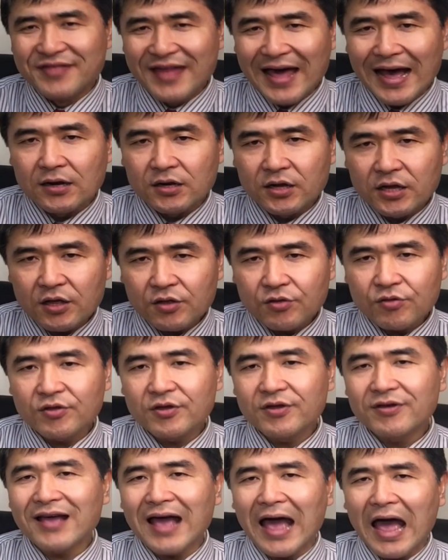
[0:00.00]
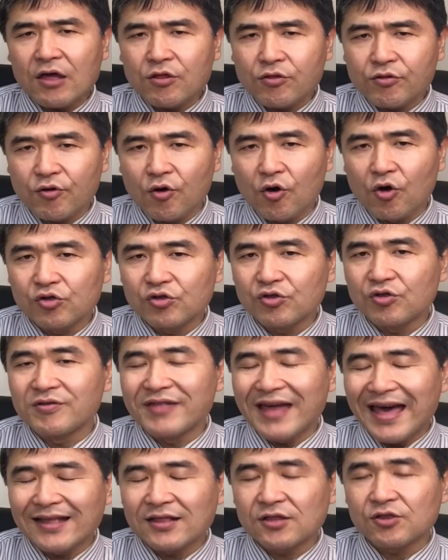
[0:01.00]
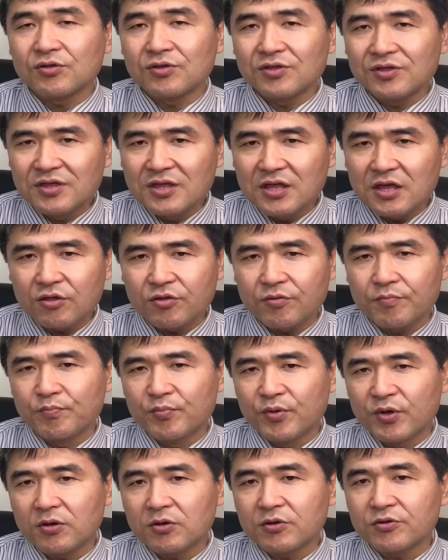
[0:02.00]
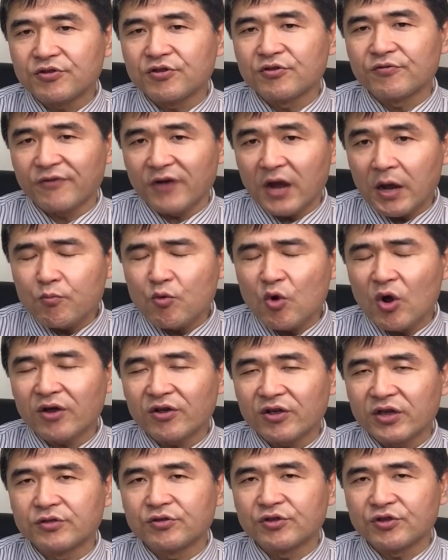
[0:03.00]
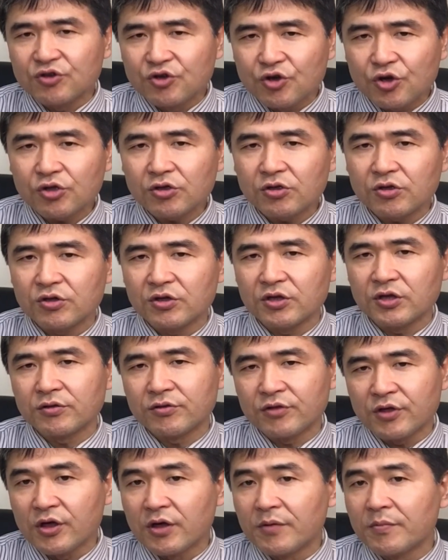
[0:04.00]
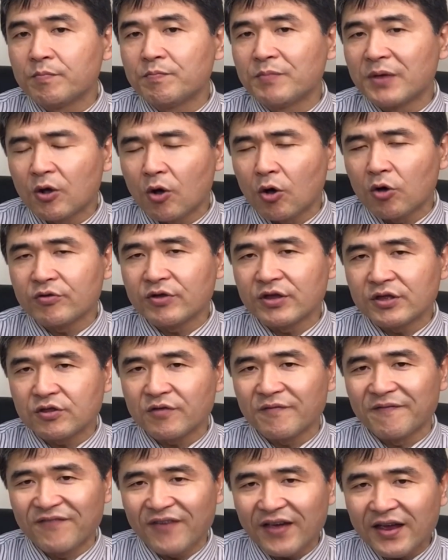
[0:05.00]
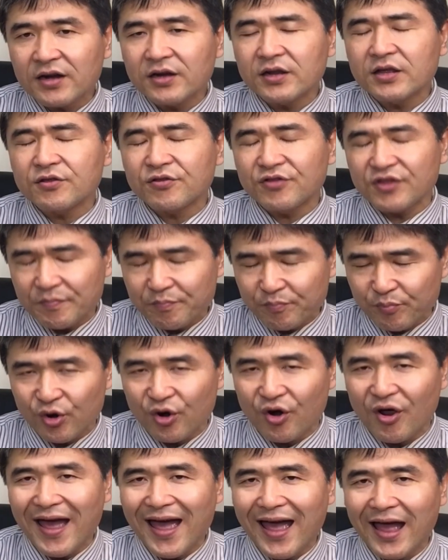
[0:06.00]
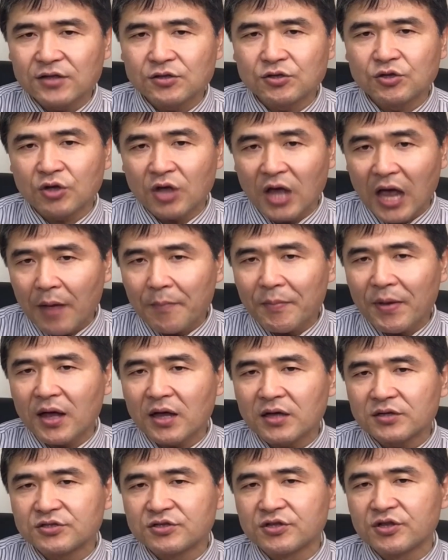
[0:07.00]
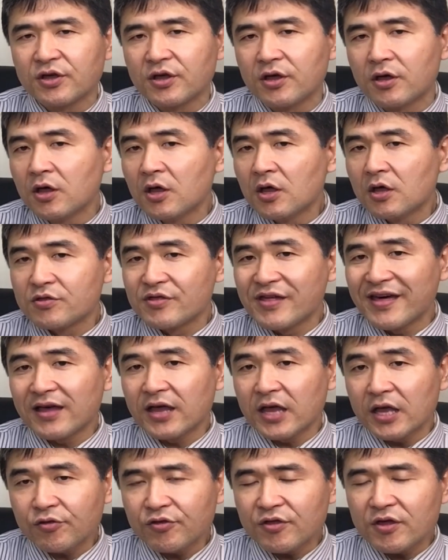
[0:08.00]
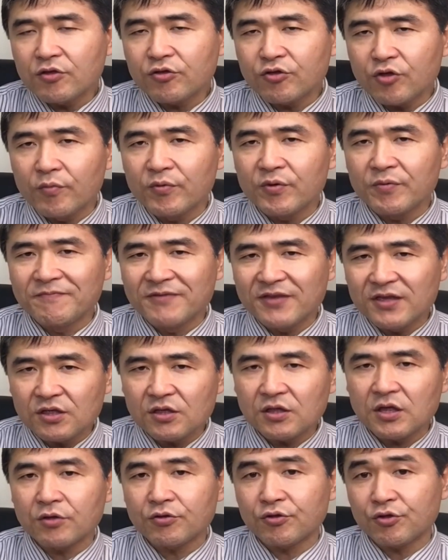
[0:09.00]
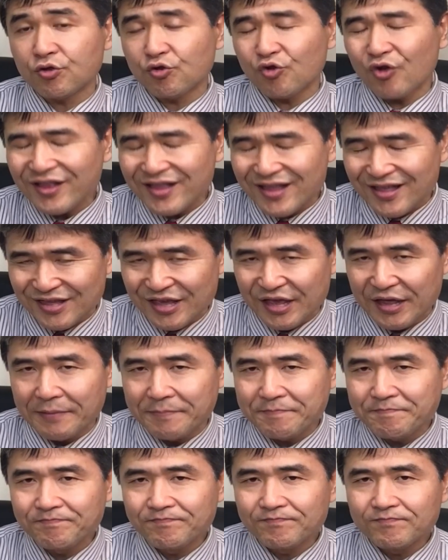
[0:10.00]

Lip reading: The reason I thought that this book's framework is good is because it's very simple and covers the essence of business strategy.